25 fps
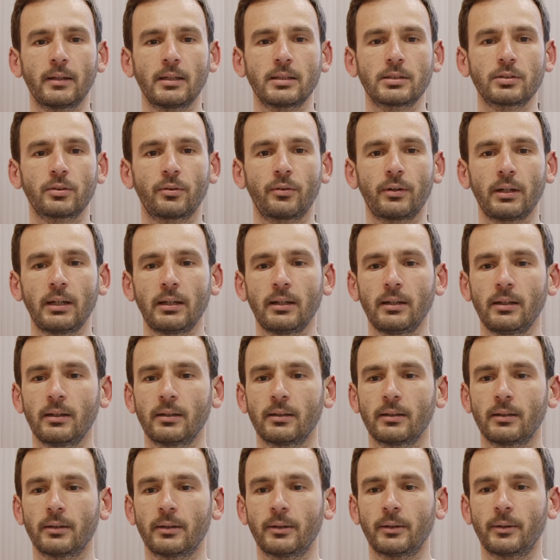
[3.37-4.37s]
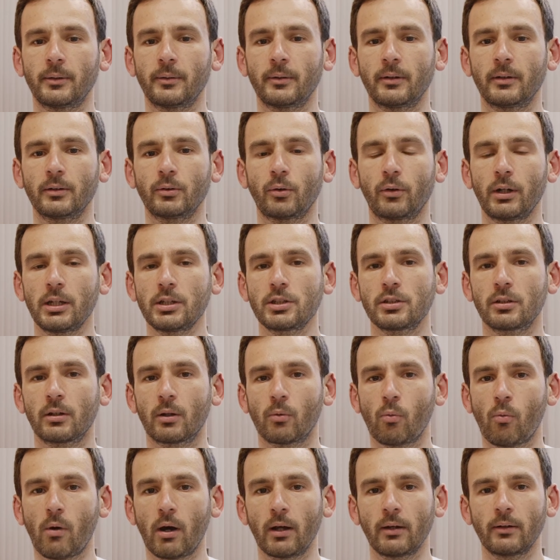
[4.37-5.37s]
it's really an
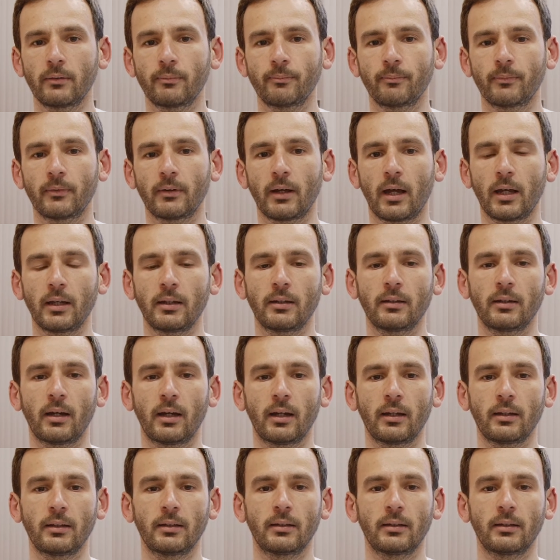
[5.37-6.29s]
original one. I